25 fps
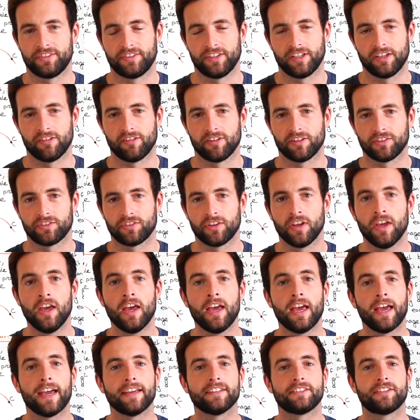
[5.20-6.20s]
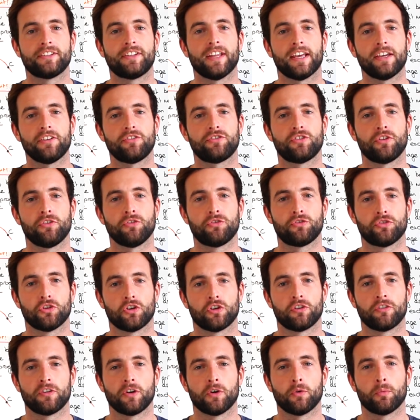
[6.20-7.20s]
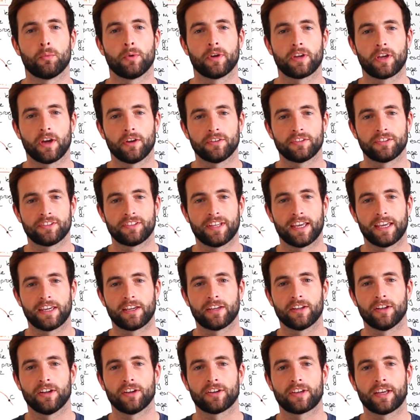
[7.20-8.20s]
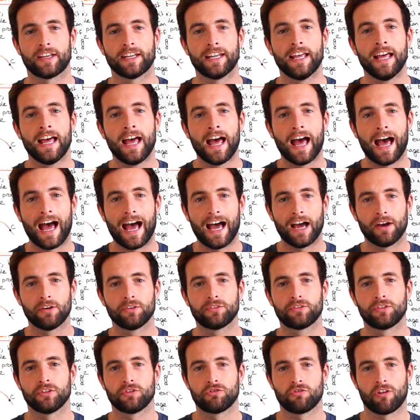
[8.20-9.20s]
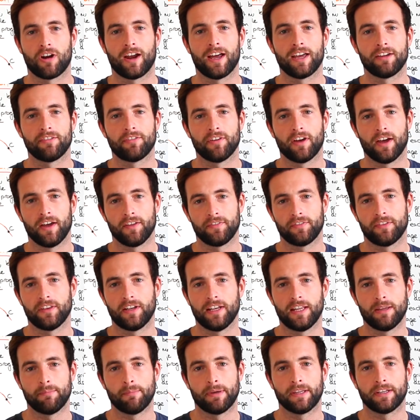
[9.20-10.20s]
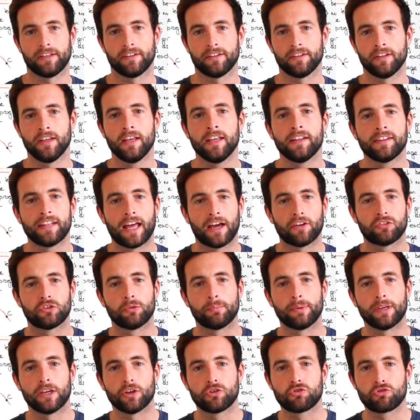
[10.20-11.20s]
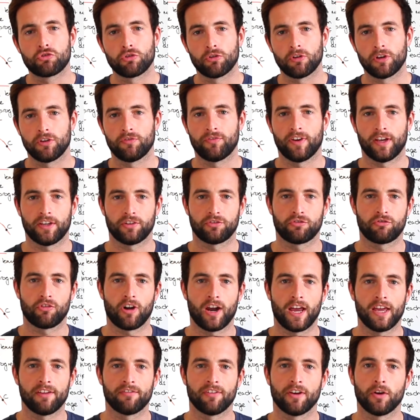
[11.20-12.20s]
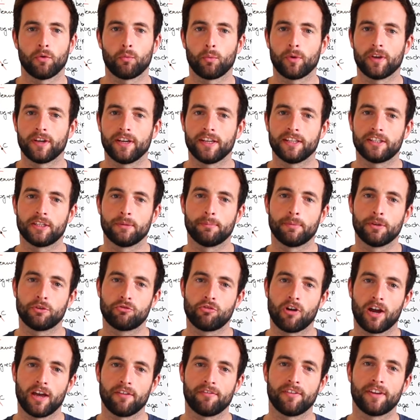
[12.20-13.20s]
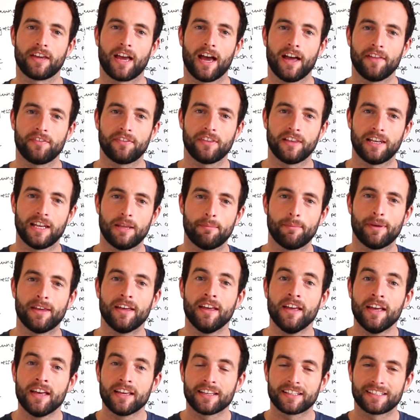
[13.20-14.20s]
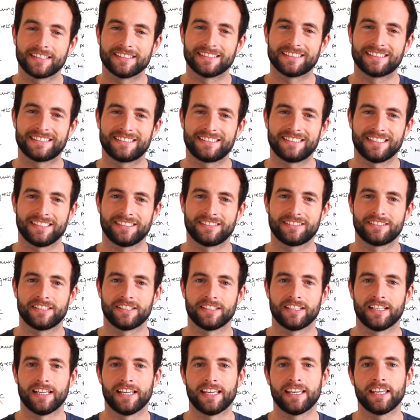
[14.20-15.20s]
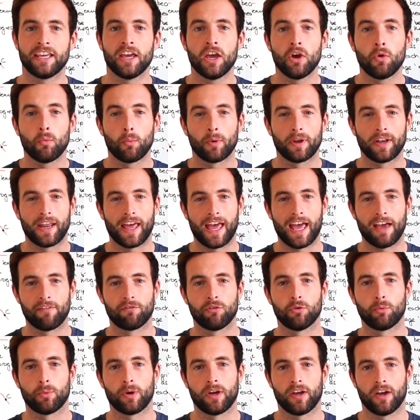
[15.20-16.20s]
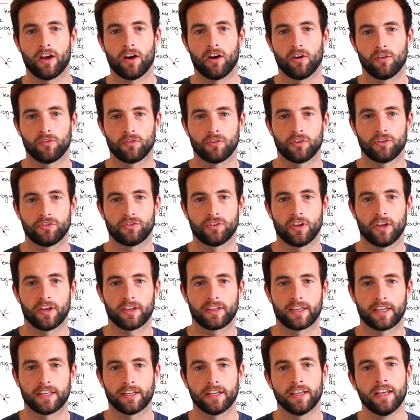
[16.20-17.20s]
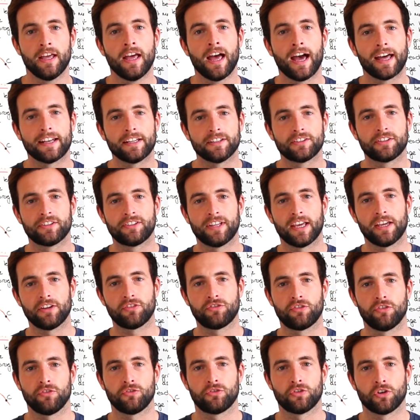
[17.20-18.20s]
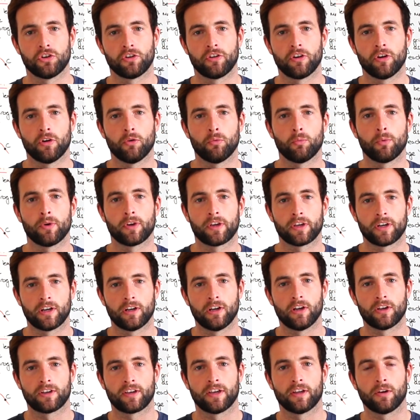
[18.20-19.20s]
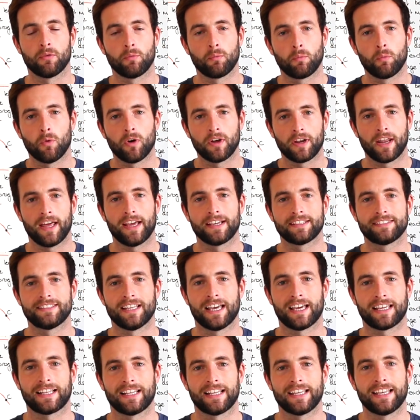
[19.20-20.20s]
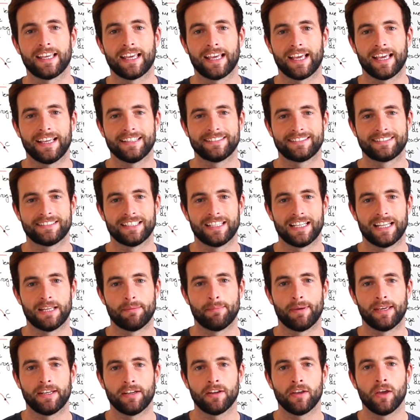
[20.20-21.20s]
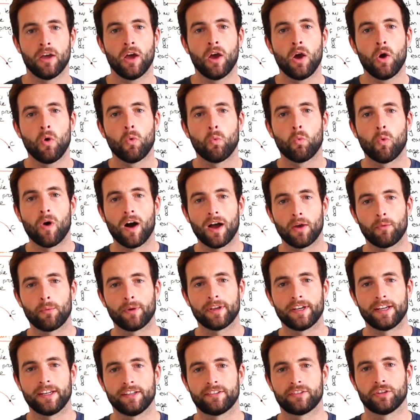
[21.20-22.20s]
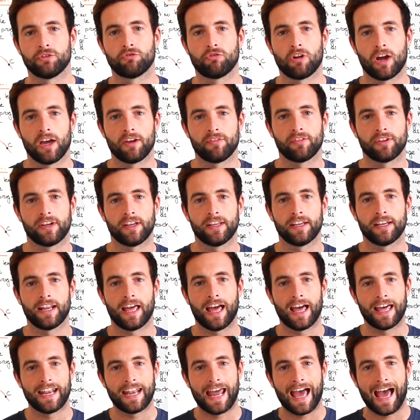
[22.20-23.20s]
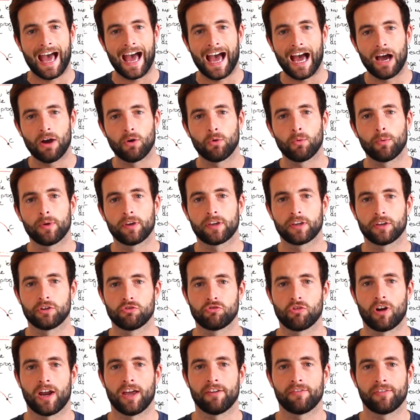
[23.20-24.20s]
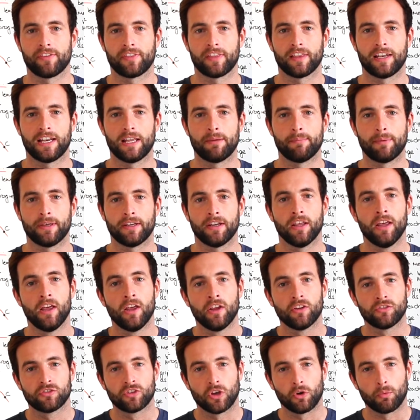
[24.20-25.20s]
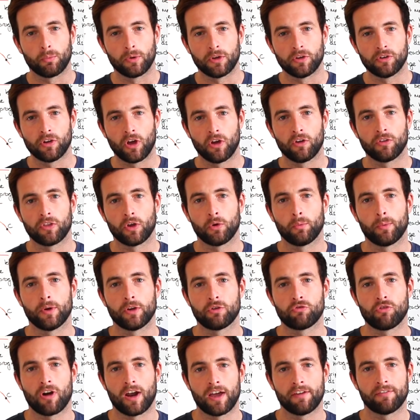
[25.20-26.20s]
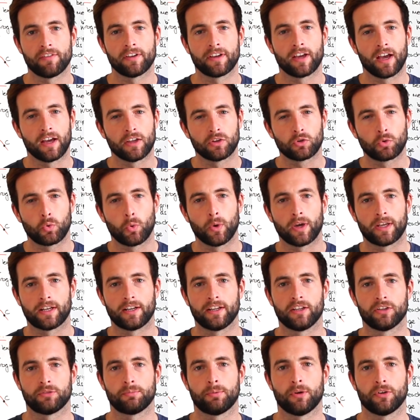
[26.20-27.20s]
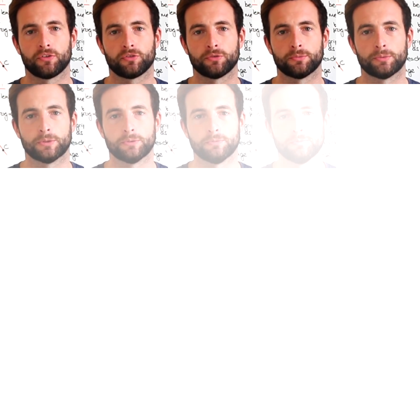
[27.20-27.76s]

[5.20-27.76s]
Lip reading: Series. In today's tutorial we're going to take a look at how to drive at the limit. Now, to be a truly fast driver we need to be driving at the limit consistently whenever we're on the circuit. And in today's tutorial we're going to look at what exactly is the limit, why we need to drive at it, and how we can drive at the limit so we know that we're driving as quickly as possible.